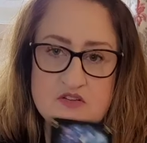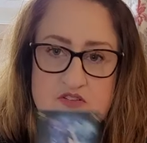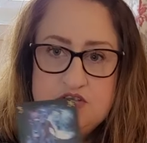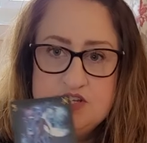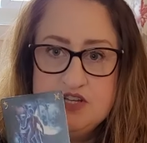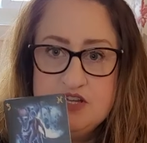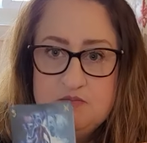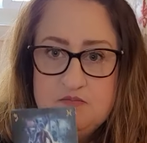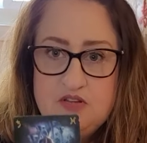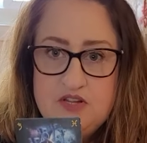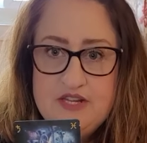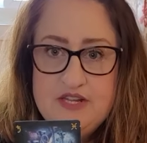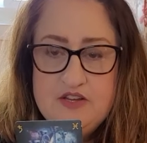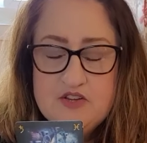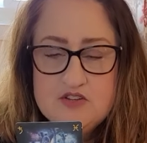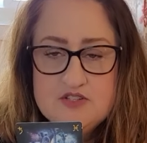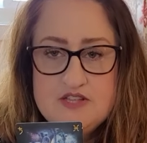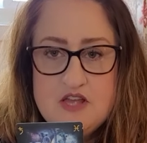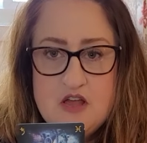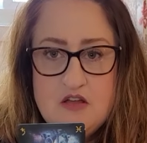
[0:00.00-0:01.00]
to complete
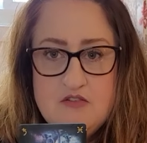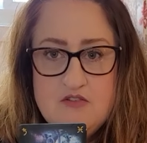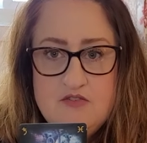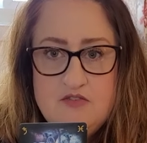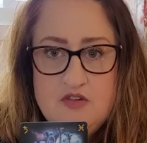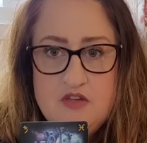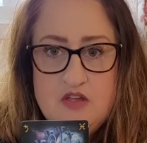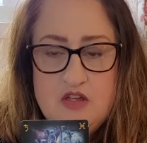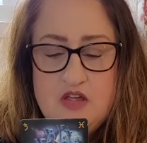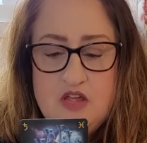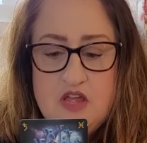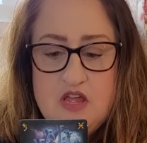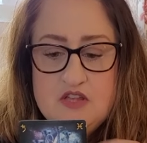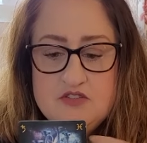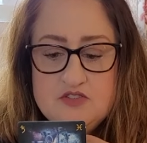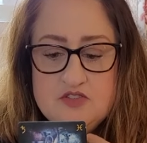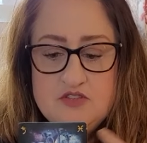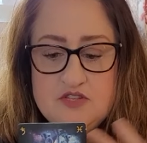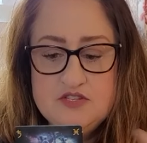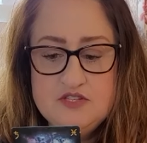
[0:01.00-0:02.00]
yourself.
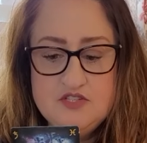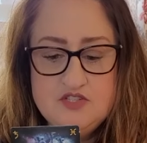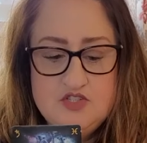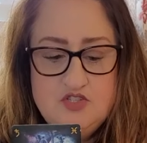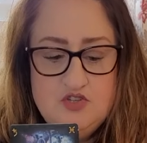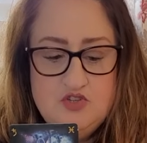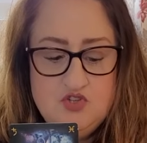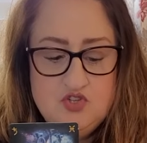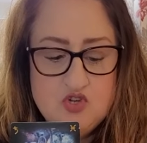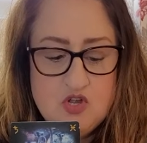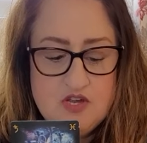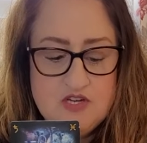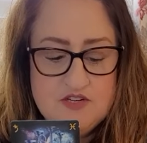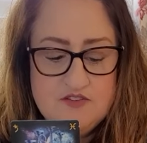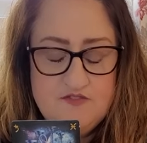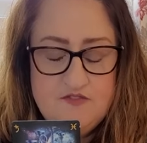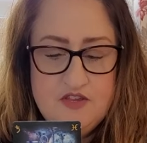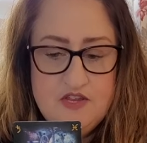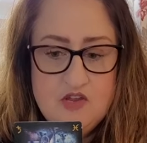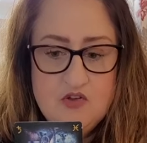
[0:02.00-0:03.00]
So this is you trying
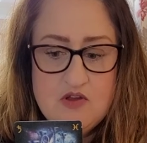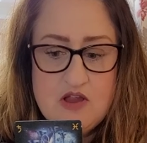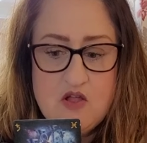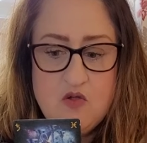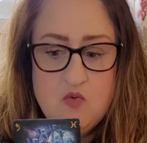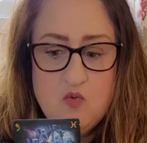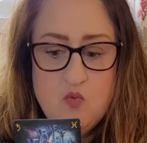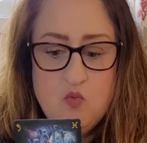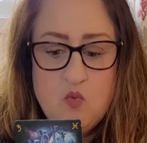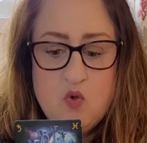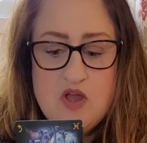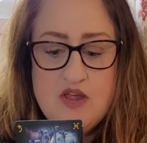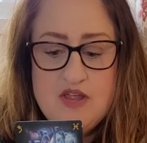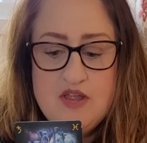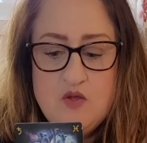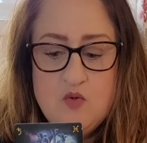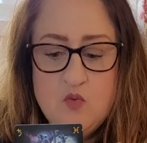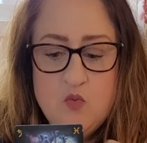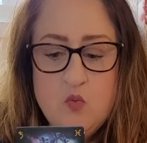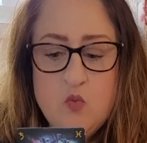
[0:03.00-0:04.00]
to figure out
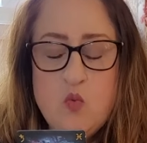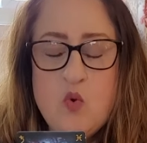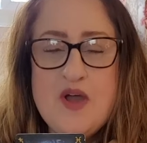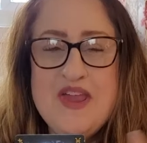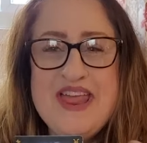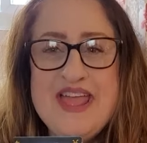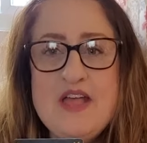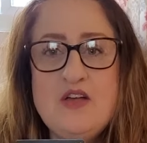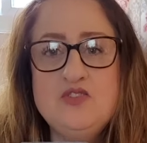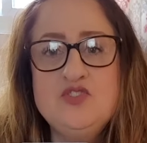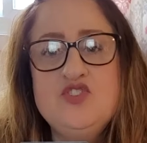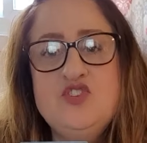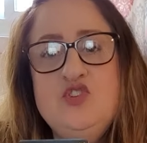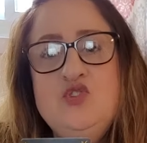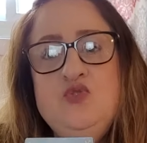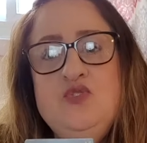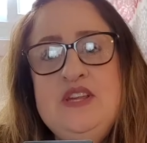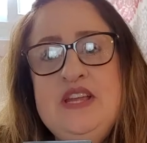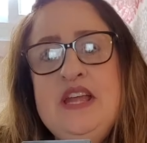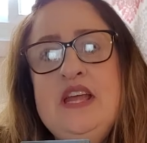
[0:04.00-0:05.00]
what what else
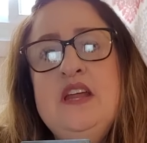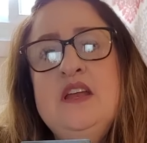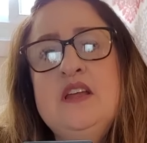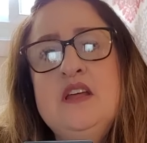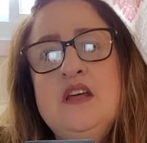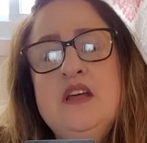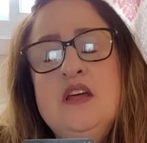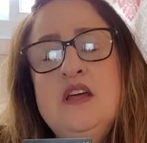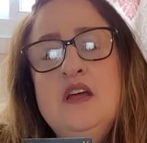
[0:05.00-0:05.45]
you need.